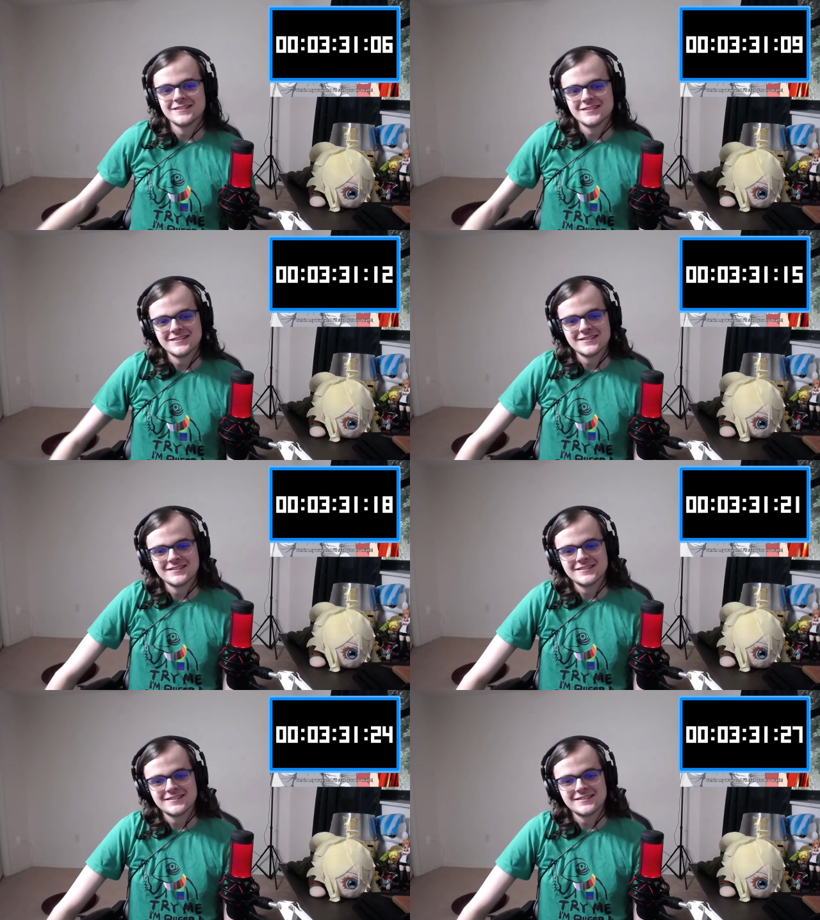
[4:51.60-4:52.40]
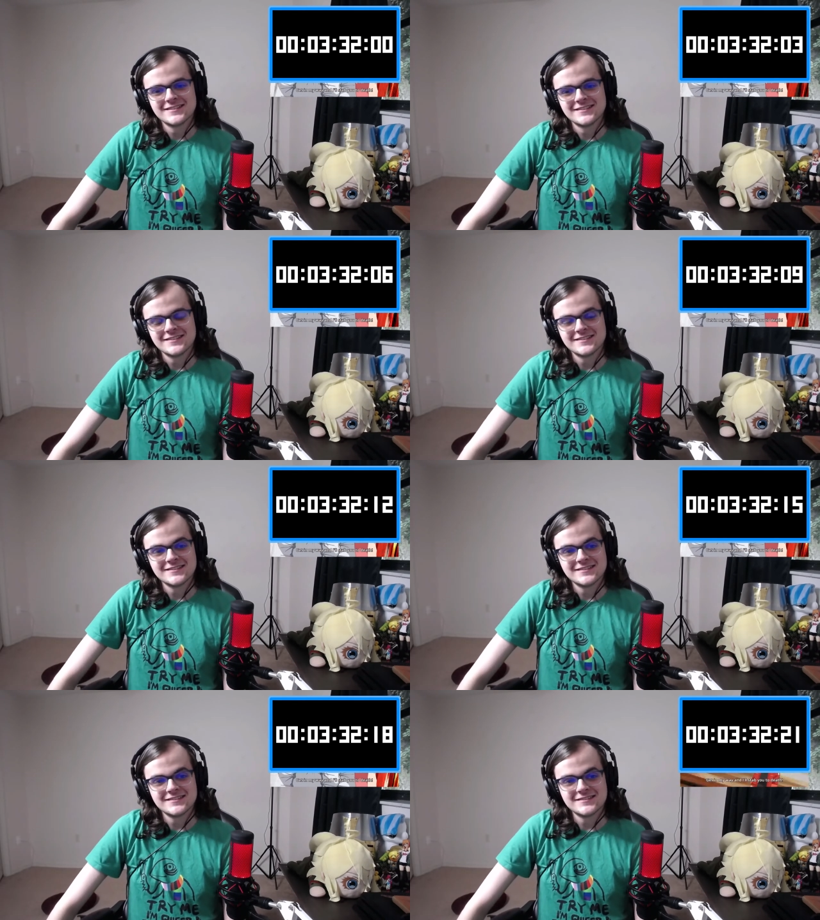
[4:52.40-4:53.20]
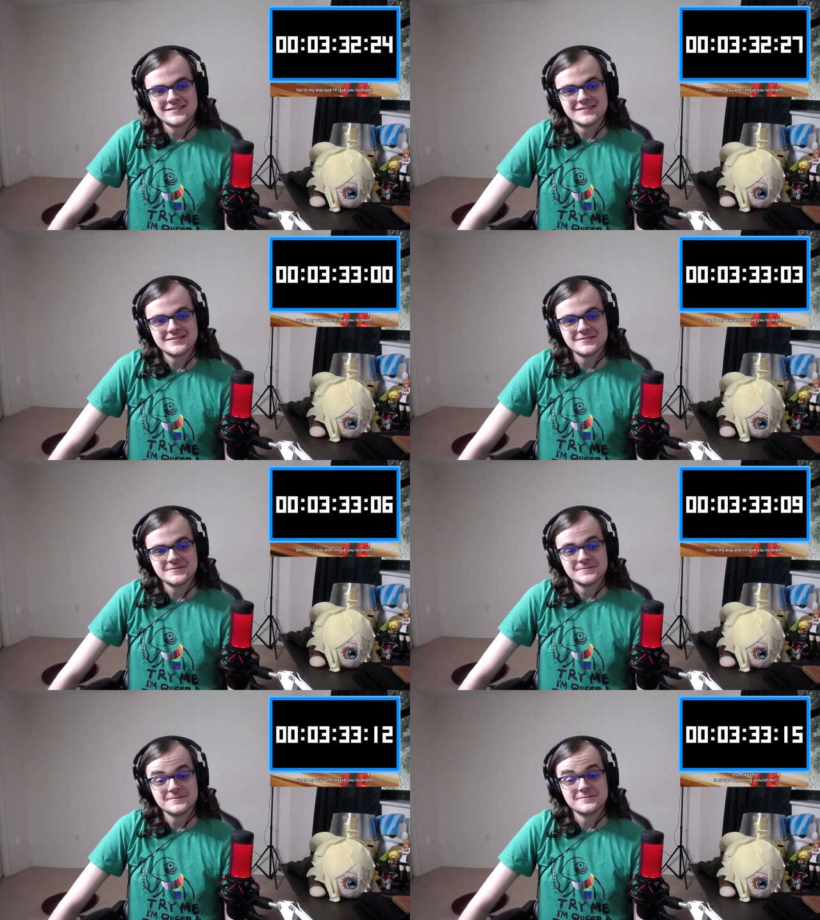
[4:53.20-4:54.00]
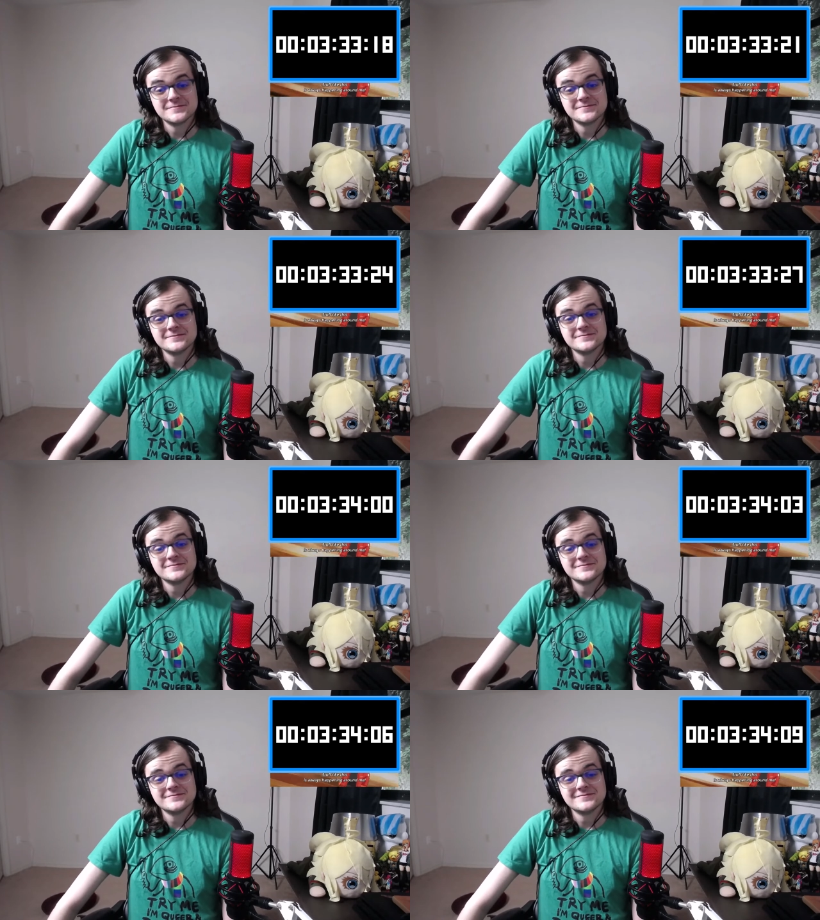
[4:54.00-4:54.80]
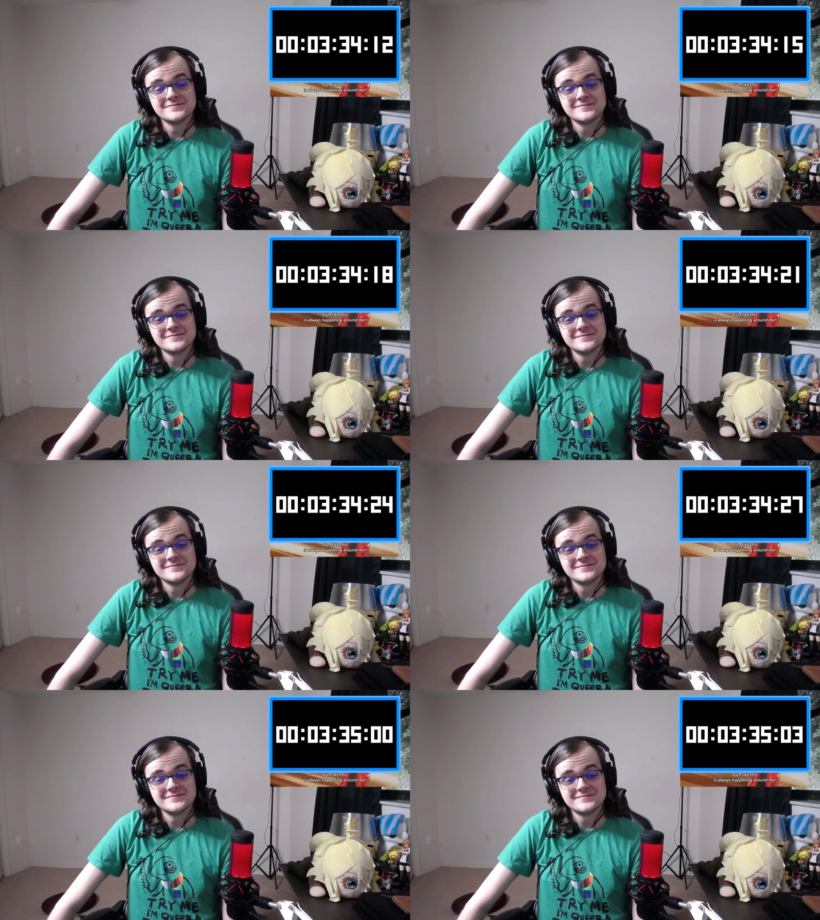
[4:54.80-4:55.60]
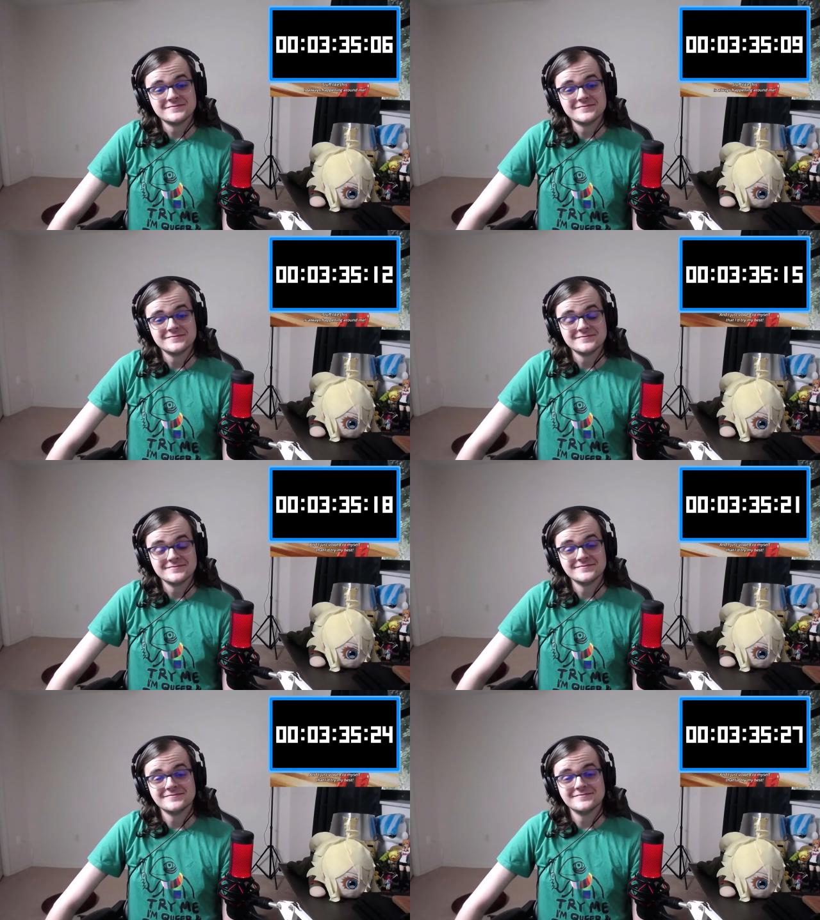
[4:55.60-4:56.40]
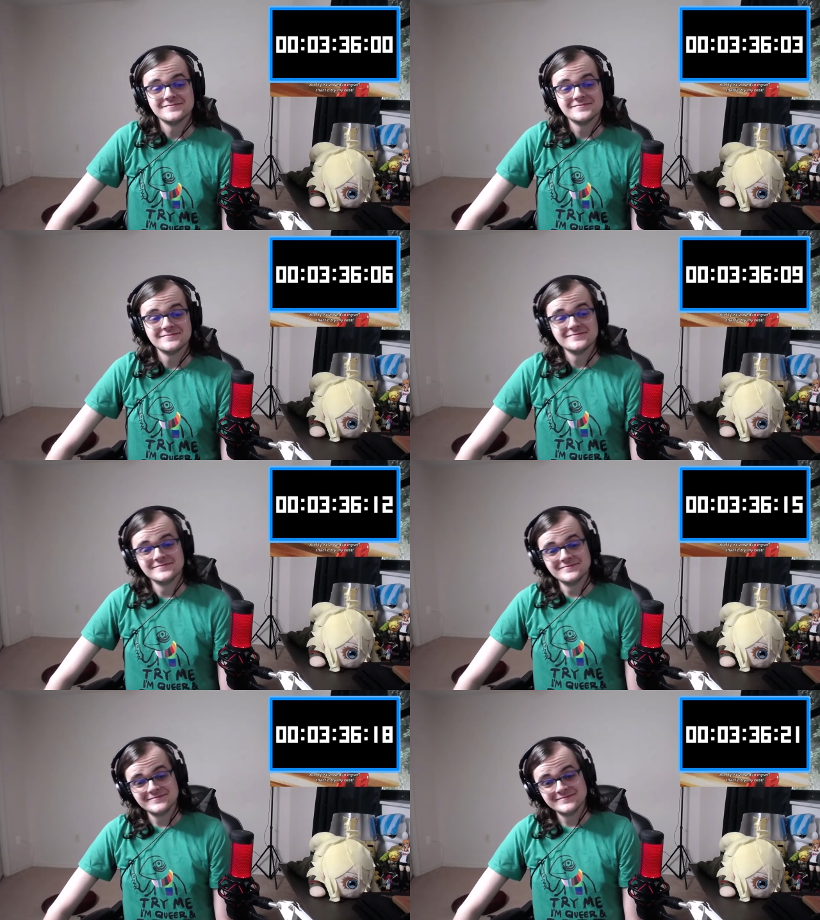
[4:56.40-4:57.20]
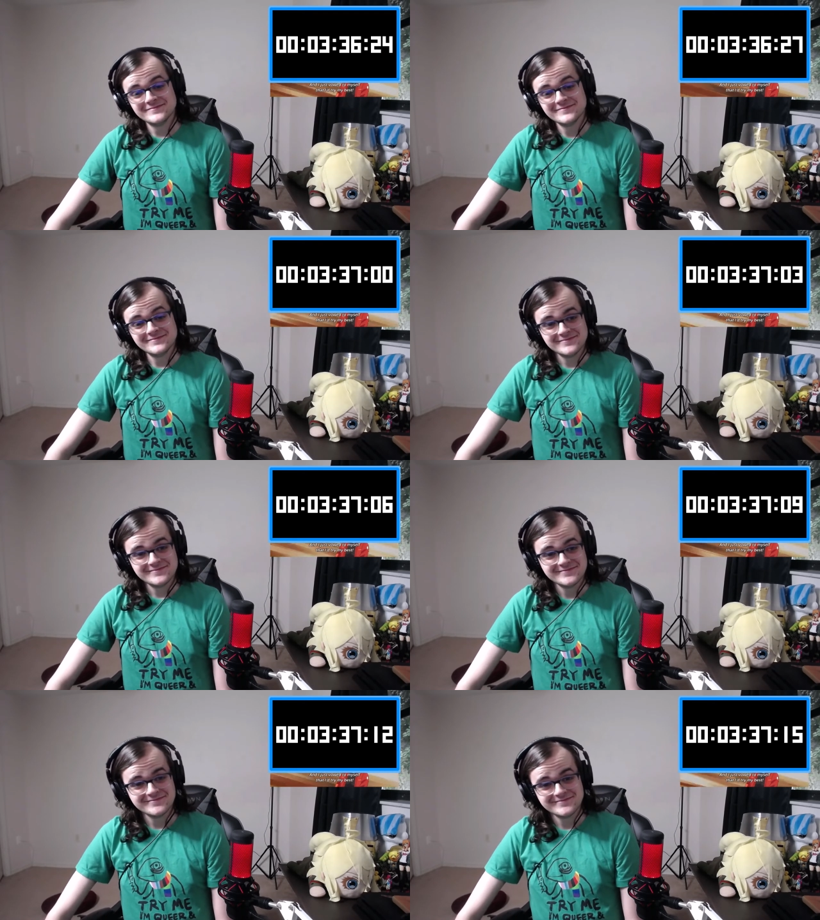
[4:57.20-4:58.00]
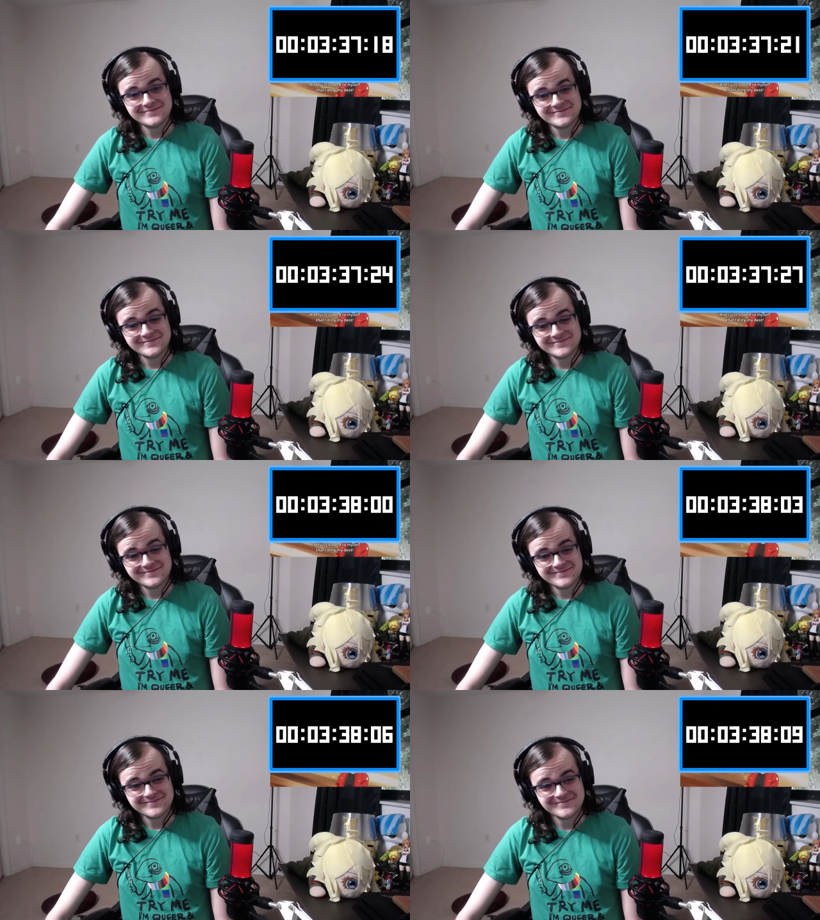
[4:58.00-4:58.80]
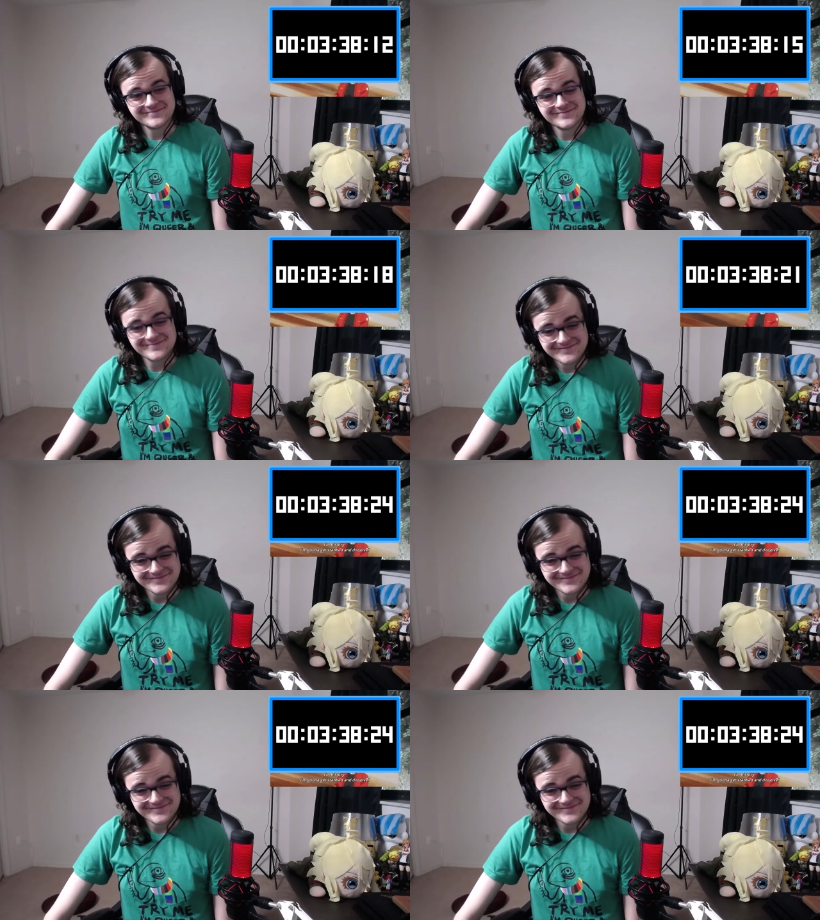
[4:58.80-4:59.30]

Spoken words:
No one is speaking in this clip.